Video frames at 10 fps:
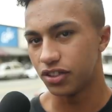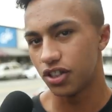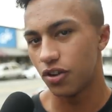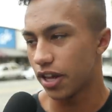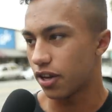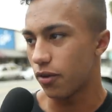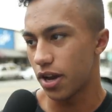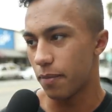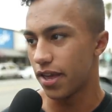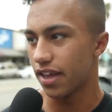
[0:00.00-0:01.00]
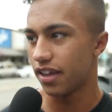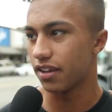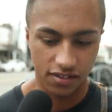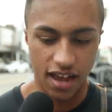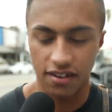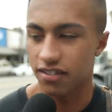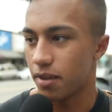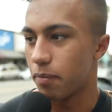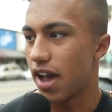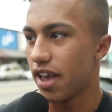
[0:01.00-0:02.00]
You should know like quite a bit. Cause you can't just
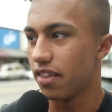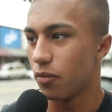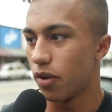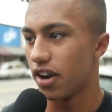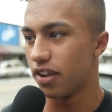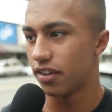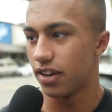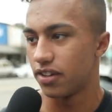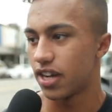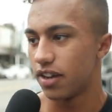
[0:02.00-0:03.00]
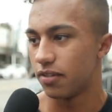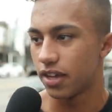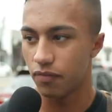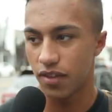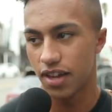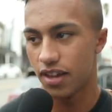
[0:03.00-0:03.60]
like buy and then wear it and then try and like fit